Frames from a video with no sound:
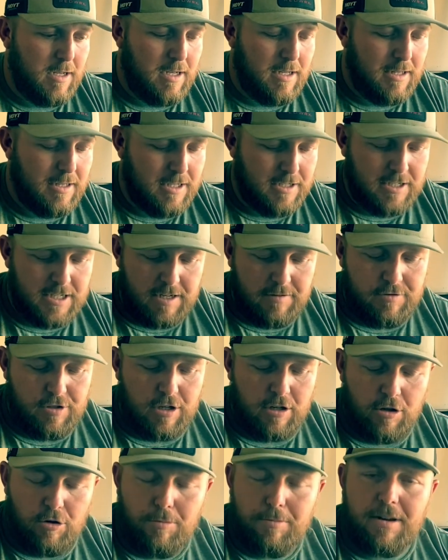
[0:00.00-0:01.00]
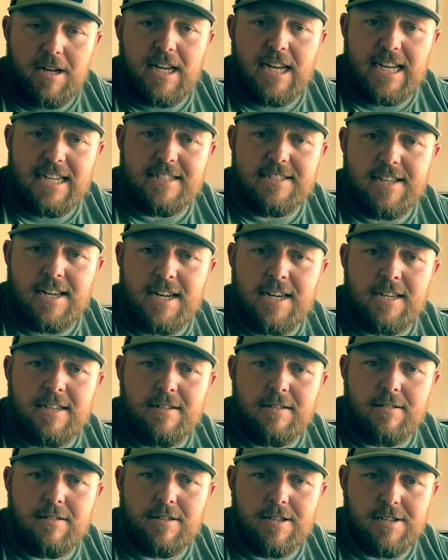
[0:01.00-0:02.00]
this gives you a little bit of insight,
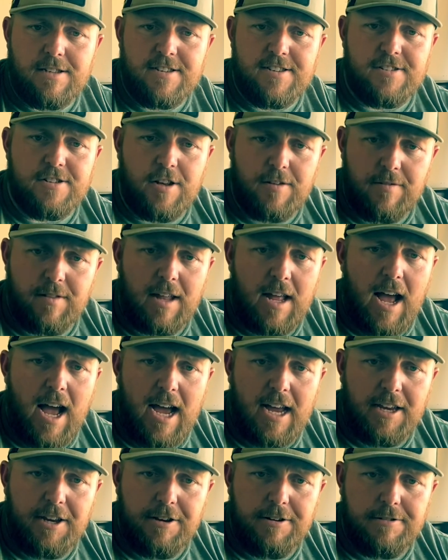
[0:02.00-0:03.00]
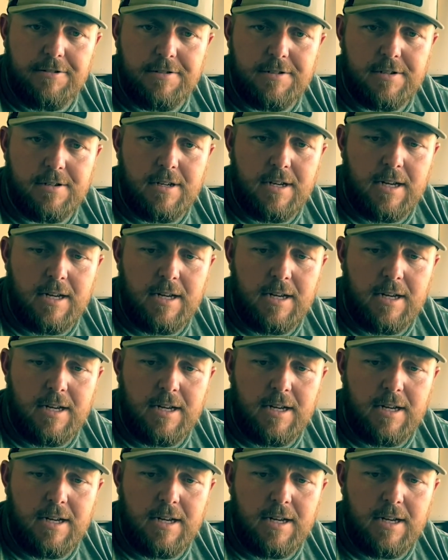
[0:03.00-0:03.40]
the stuff that I use.